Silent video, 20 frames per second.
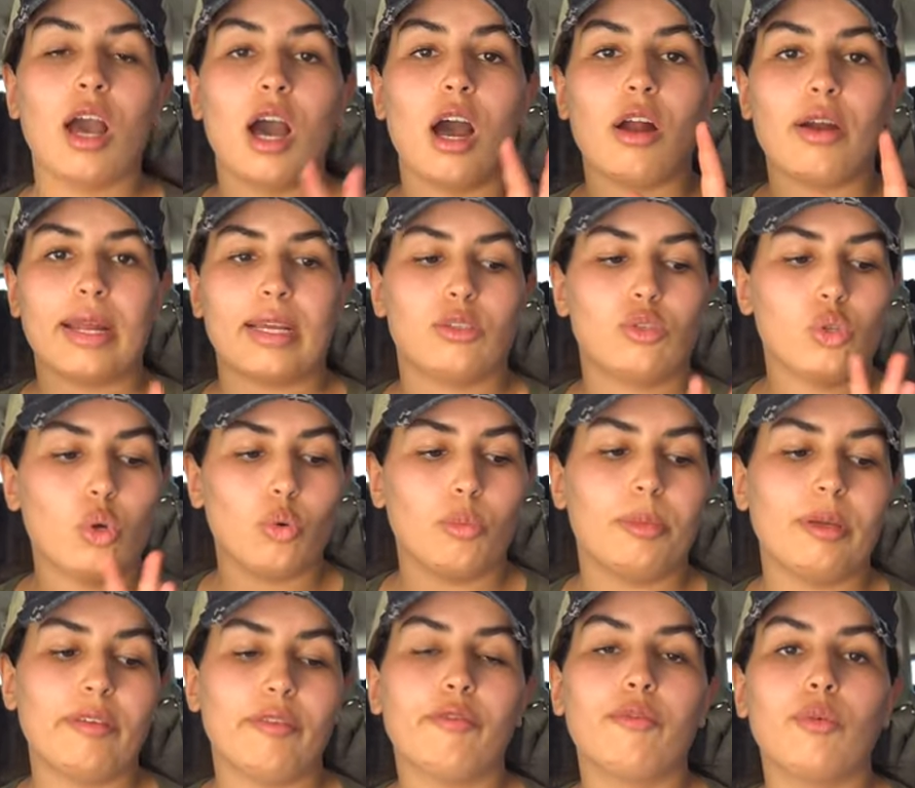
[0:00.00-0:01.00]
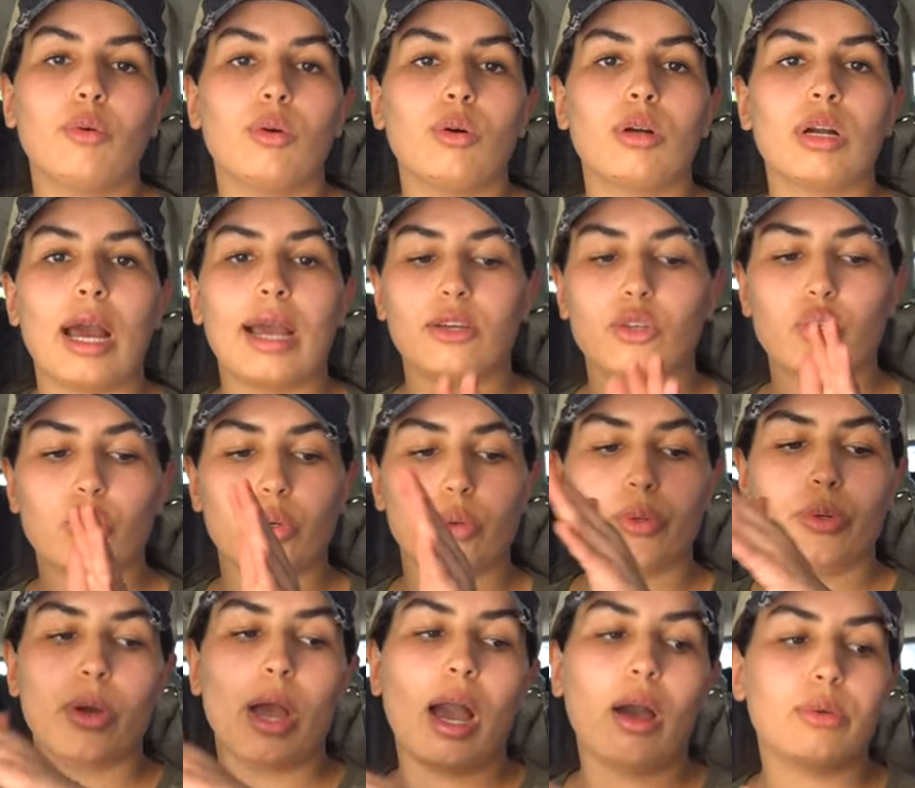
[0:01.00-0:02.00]
All right, so before I show
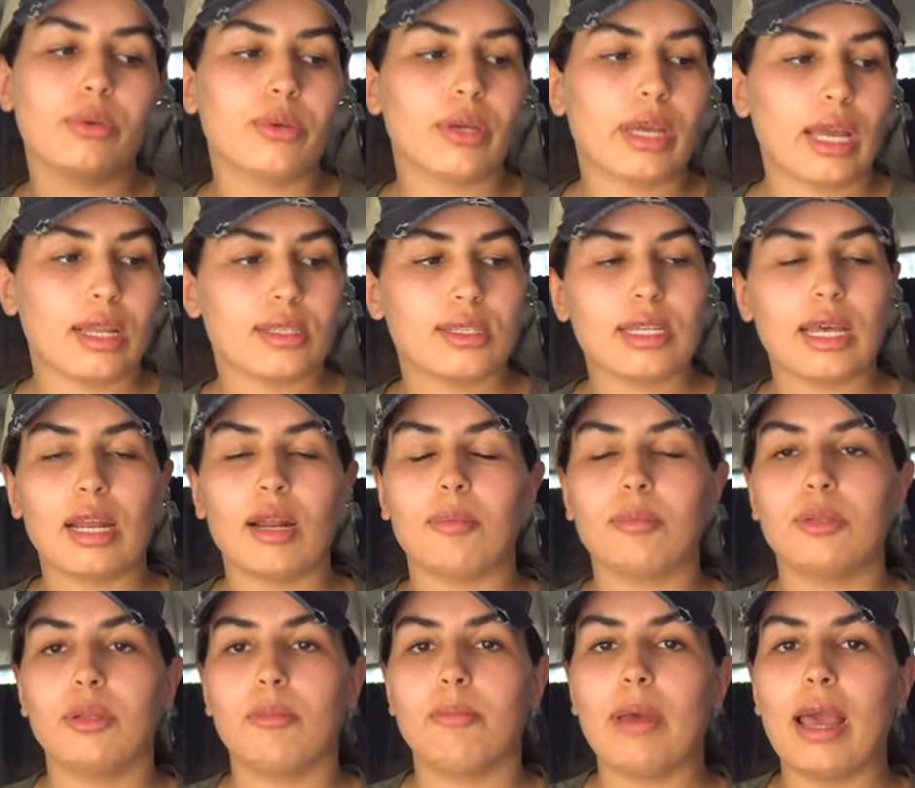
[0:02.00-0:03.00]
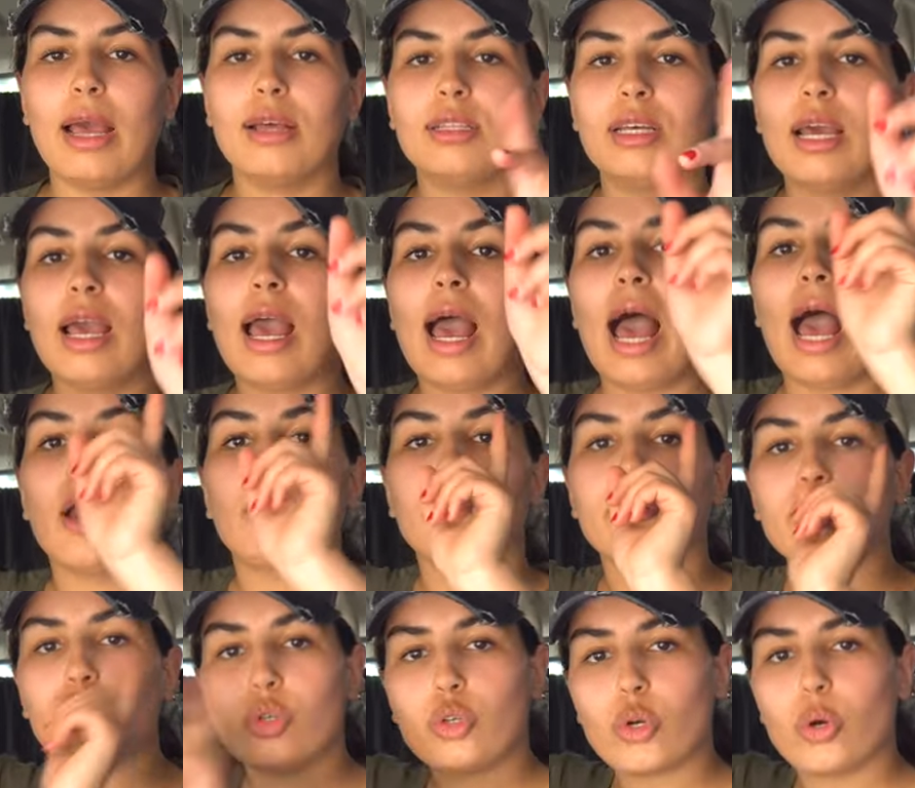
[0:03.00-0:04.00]
you how you can set up the bed, I
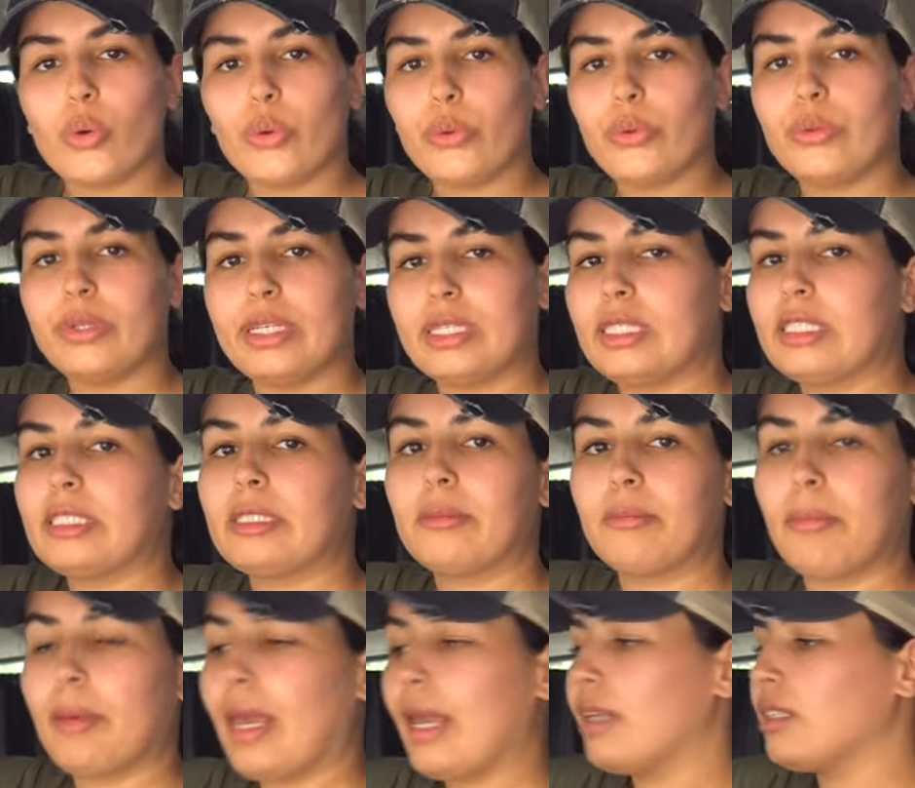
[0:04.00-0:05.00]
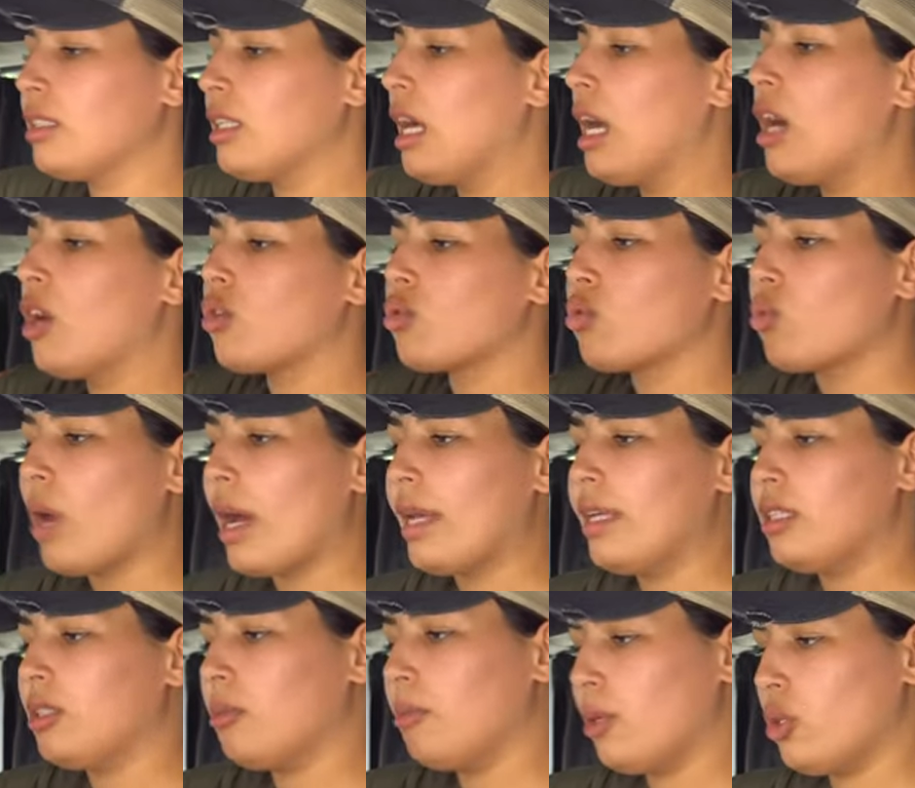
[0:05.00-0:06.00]
wanna show you this space
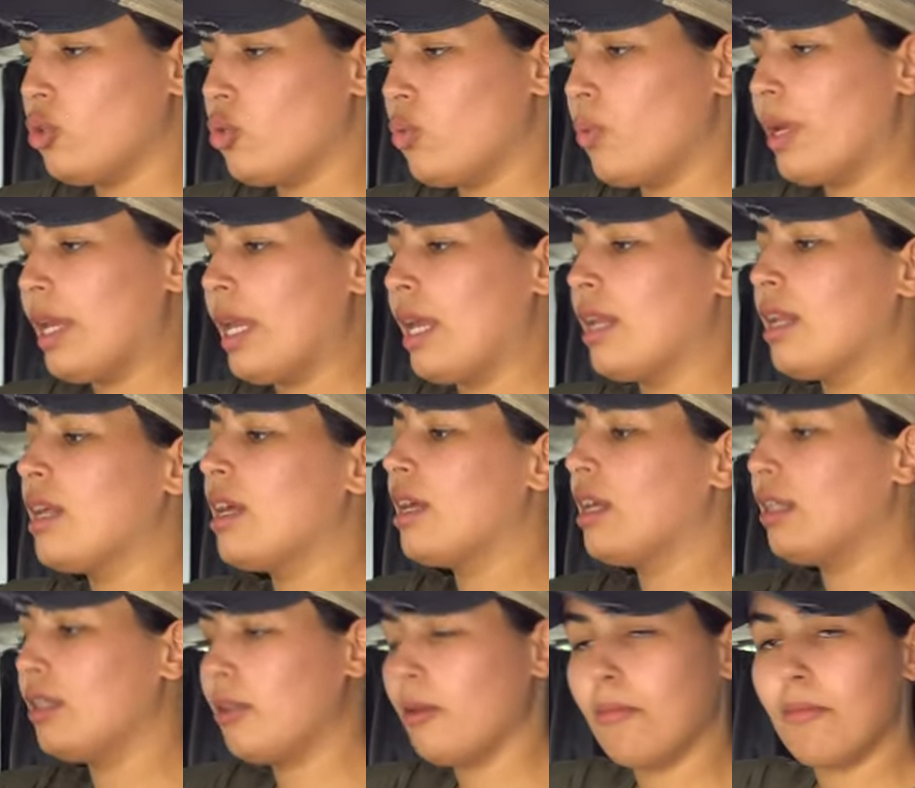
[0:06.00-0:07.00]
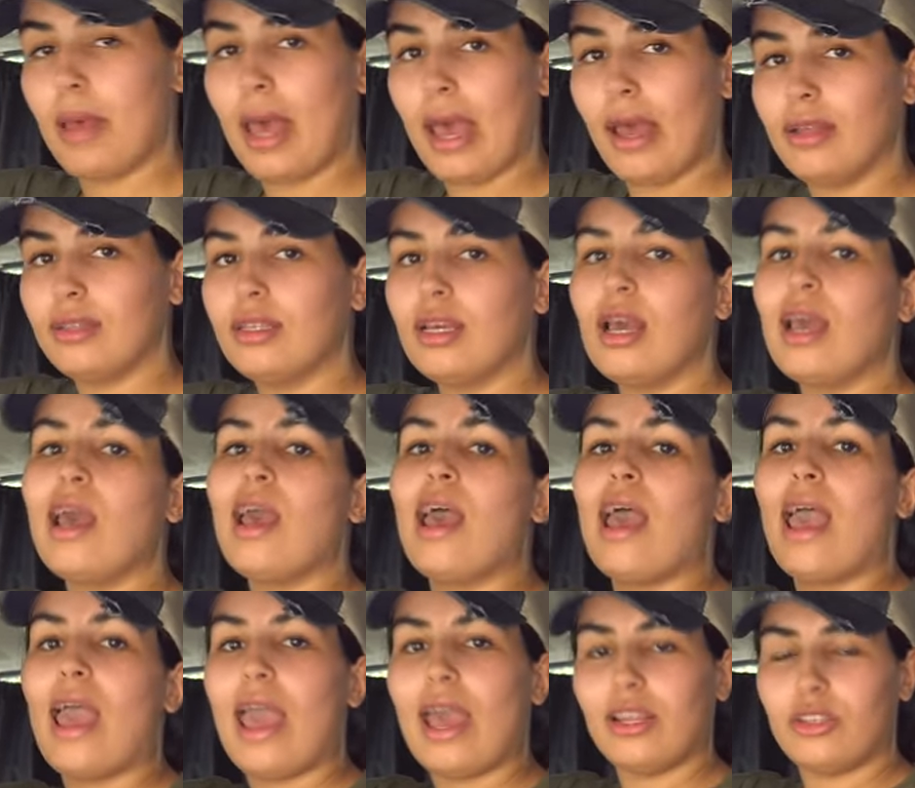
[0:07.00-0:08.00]
right between the bed
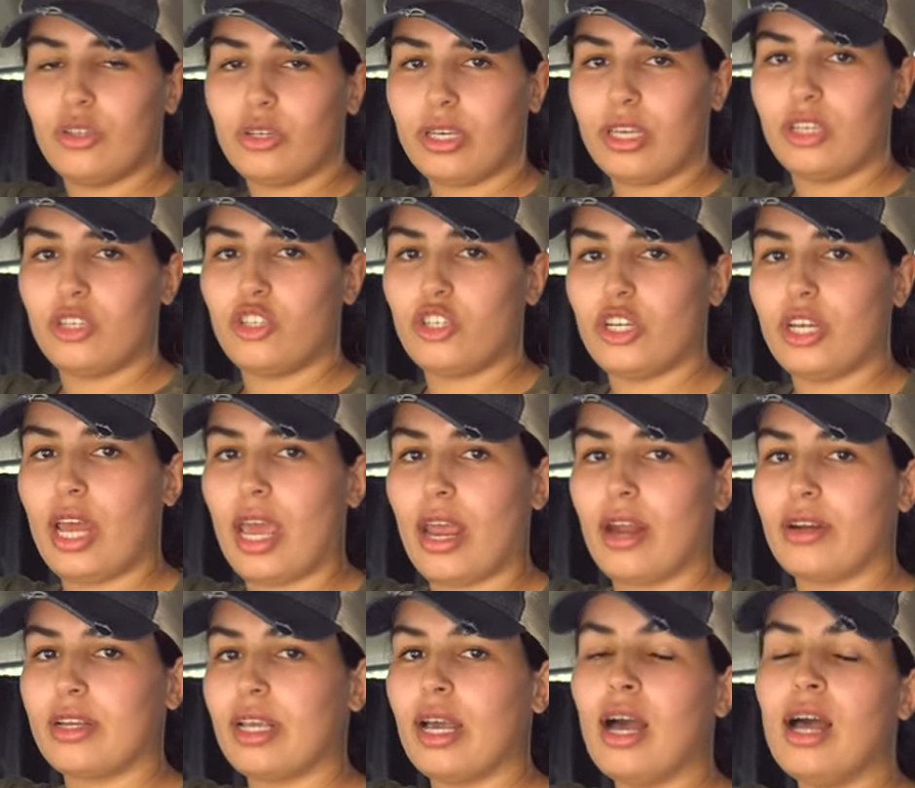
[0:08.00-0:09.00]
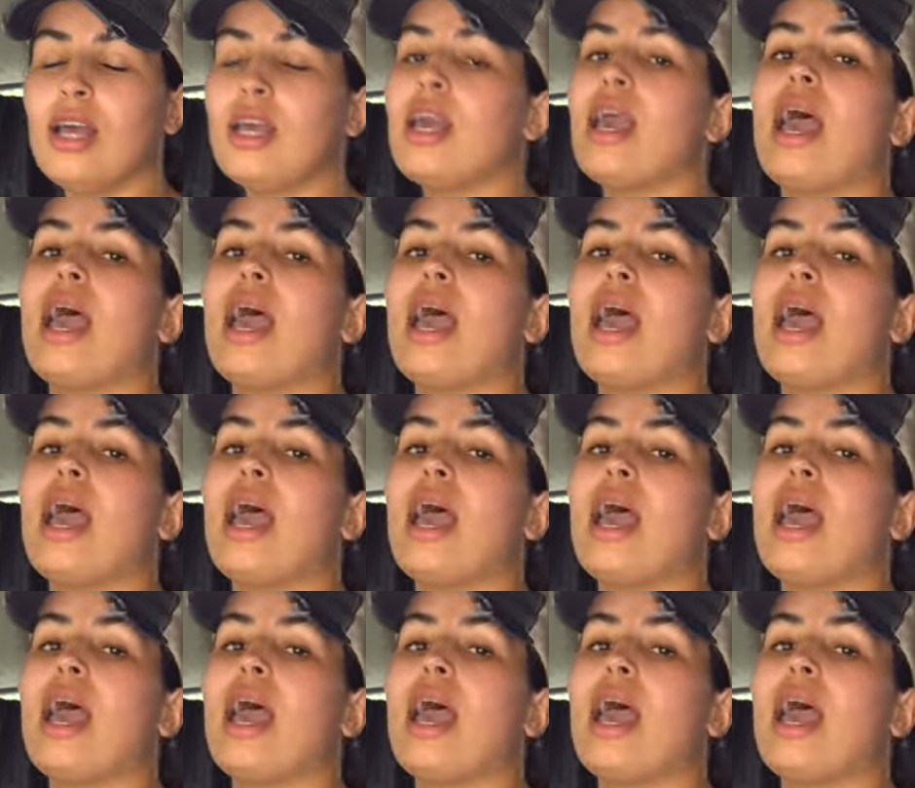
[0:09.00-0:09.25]
and the kitchen area.